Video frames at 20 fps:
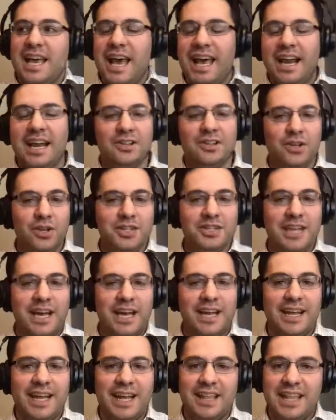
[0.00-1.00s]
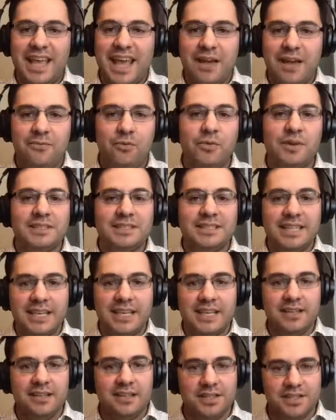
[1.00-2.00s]
and I looked at it, and they have a
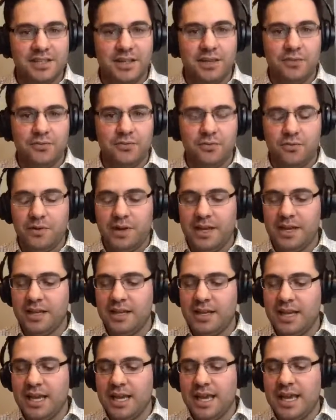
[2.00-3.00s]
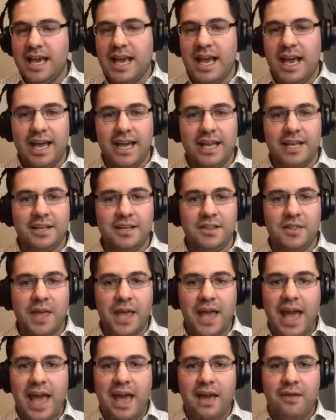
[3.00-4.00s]
ridiculous sell-through rate, and
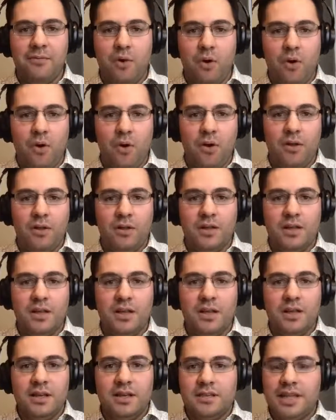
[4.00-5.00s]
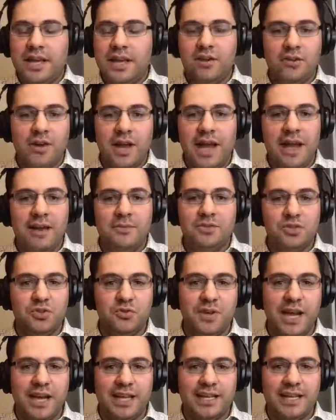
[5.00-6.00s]
they don't have
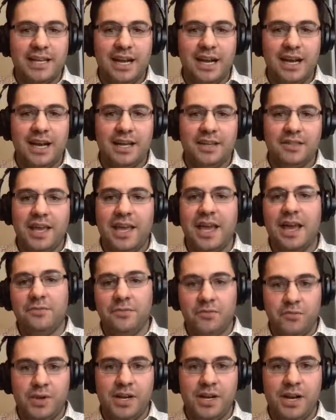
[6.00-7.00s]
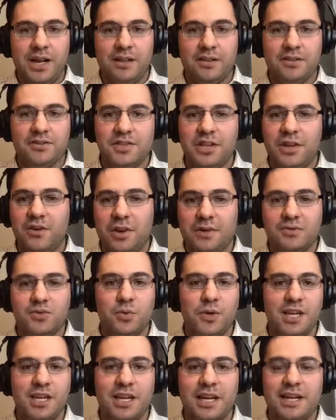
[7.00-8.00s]
$2.99, they have $3. They don't have
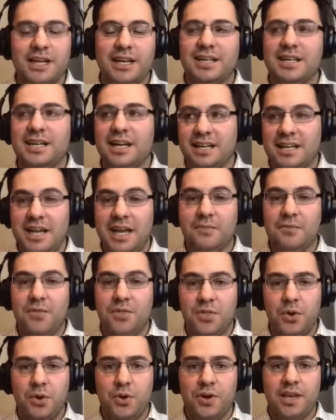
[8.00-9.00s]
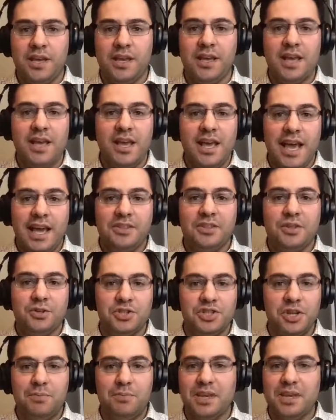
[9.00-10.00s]
$29.99, they have $30, and their
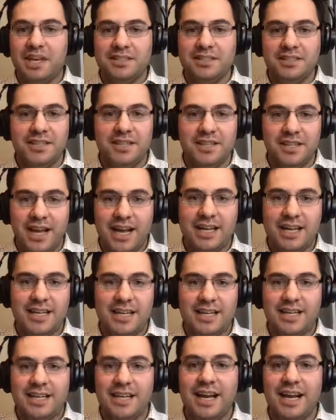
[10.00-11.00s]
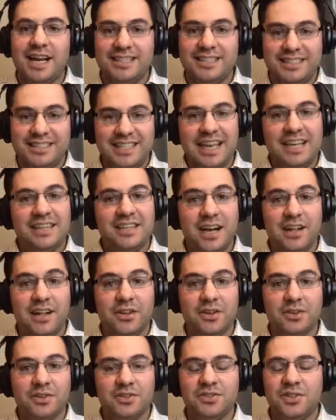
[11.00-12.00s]
shipping isn't $9.99, it's
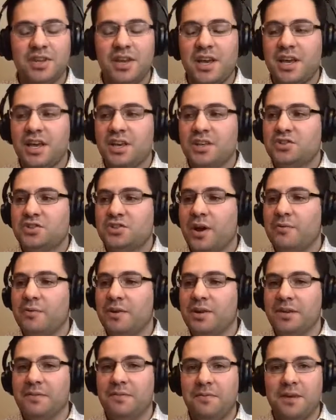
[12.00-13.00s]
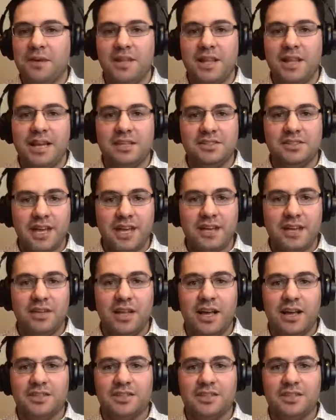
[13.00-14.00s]
$10. So I really feel like
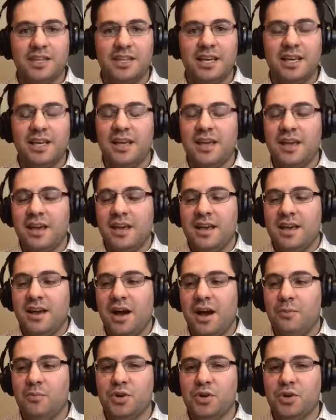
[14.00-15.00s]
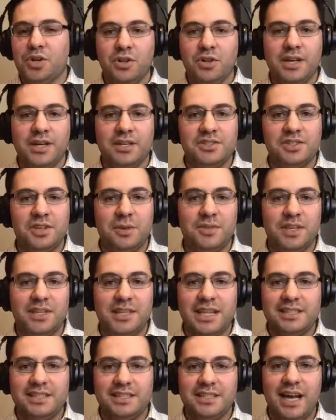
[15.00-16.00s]
psychologically, when you look at something
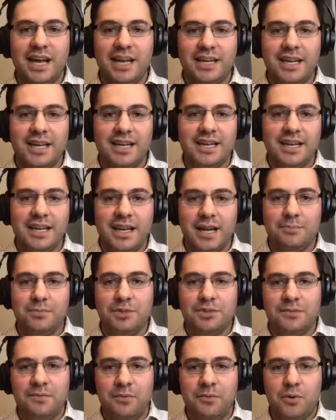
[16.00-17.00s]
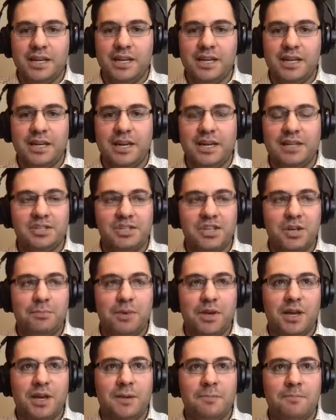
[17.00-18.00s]
that's $9.99 plus $4.99
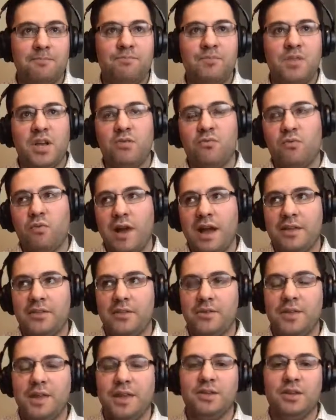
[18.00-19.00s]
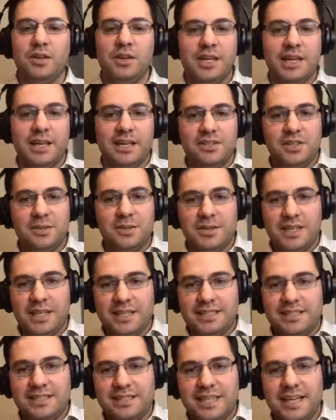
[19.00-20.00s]
shipping, rather than looking at something
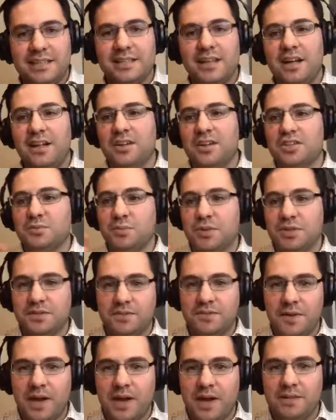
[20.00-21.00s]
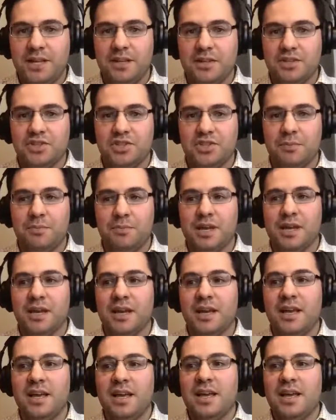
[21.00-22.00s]
that's $10 plus $5
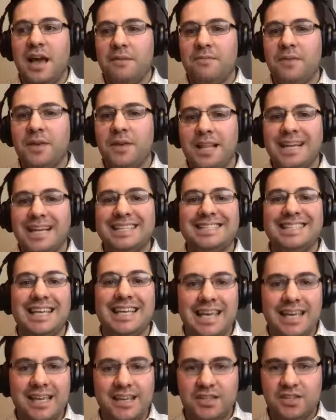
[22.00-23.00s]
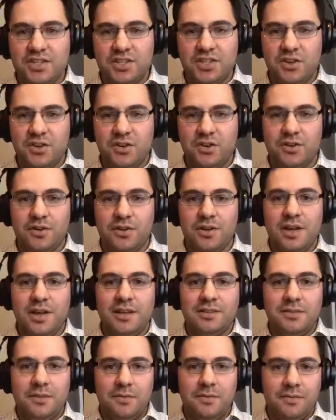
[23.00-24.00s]
shipping, I feel like it's easier
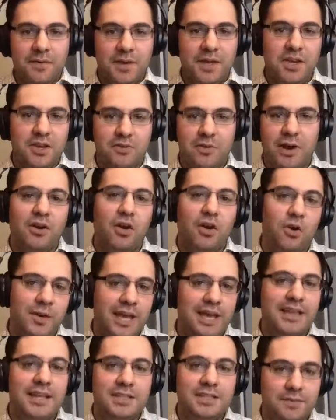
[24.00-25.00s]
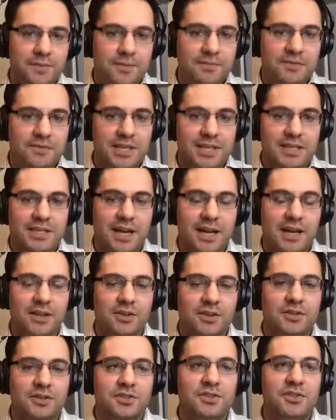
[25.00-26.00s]
to figure out, okay, that's
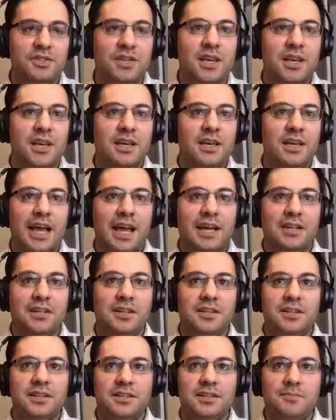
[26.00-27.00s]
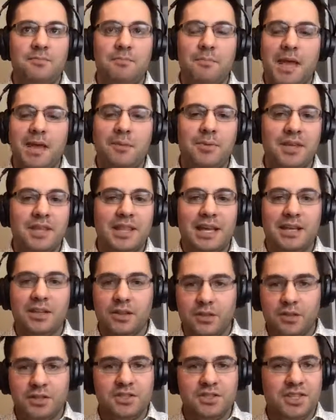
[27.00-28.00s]
$15, and maybe
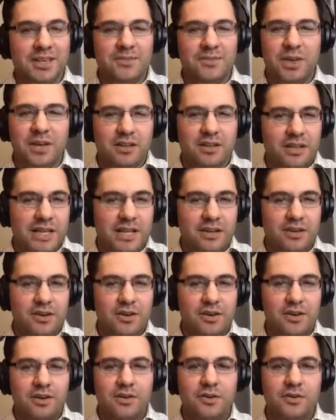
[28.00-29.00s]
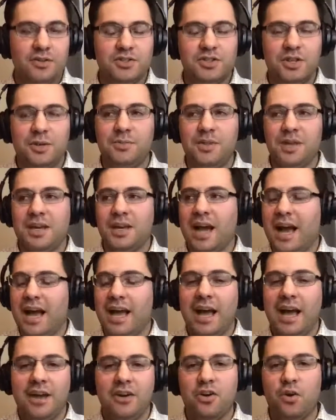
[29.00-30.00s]
that looks even cleaner or something.
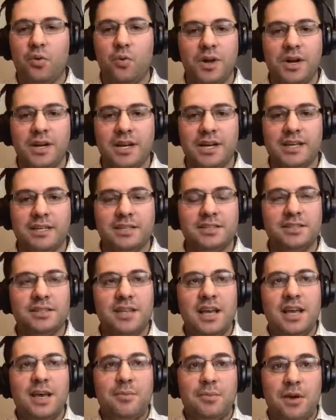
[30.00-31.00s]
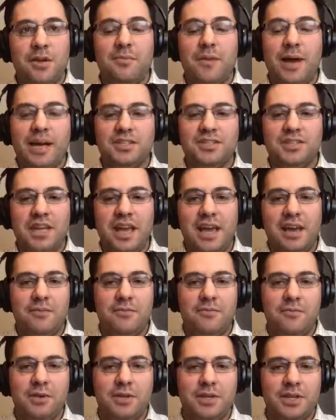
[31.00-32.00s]
I don't know what it is, but I'm actually
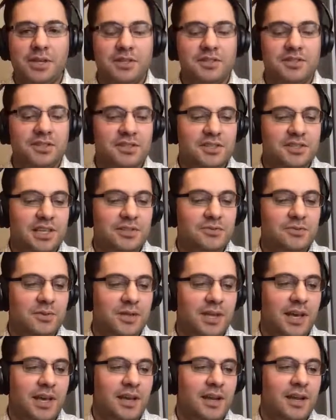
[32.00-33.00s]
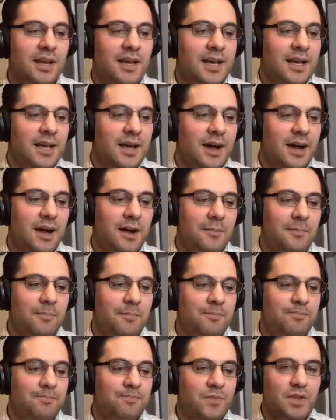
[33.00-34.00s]
have really good success with that.
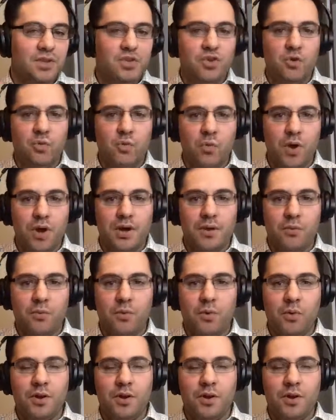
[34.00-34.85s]
So why